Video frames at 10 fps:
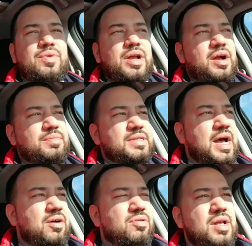when it comes
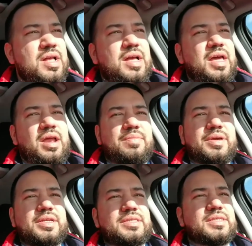out and I'm
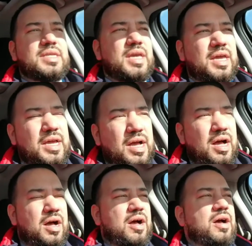gonna see
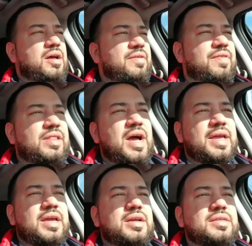if I
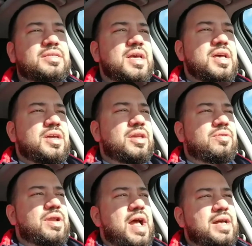like it, because you
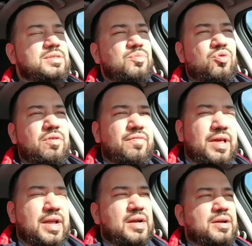know, it has more of
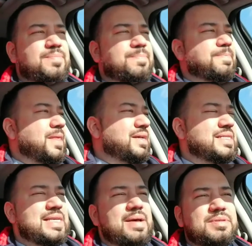like a
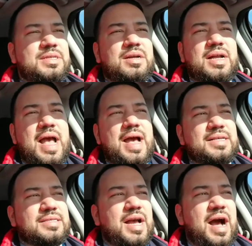
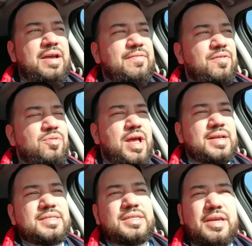Samsung-esque,
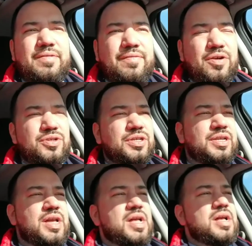iPhone-esque skin
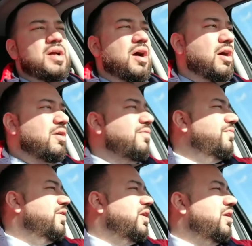version
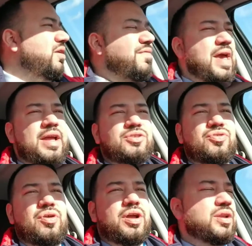of
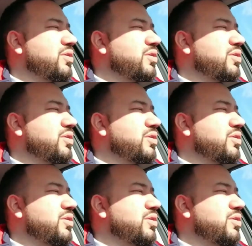Android,